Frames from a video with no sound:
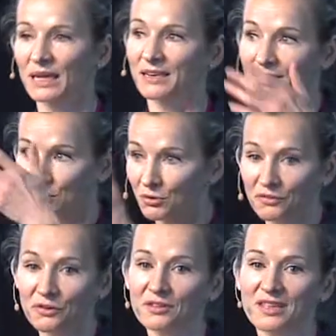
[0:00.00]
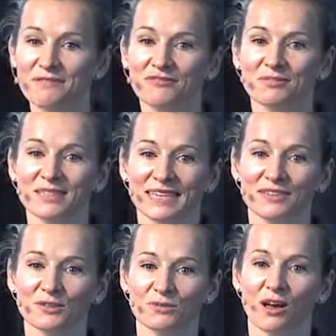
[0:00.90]
and you would have heard that from Dean
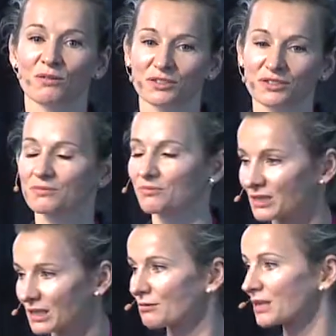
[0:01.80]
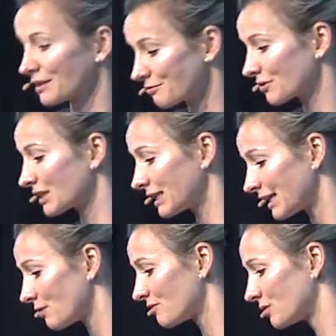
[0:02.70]
as well, which is really, really, really
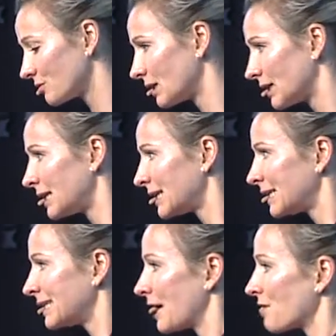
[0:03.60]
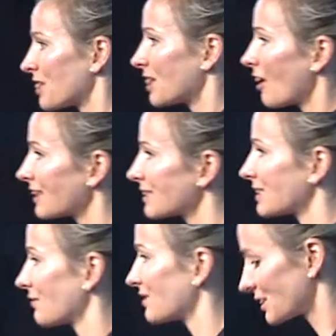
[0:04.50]
helpful. Now, the light
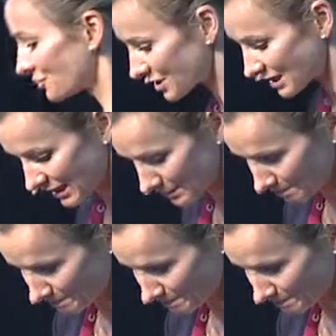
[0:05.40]
stuff is interesting.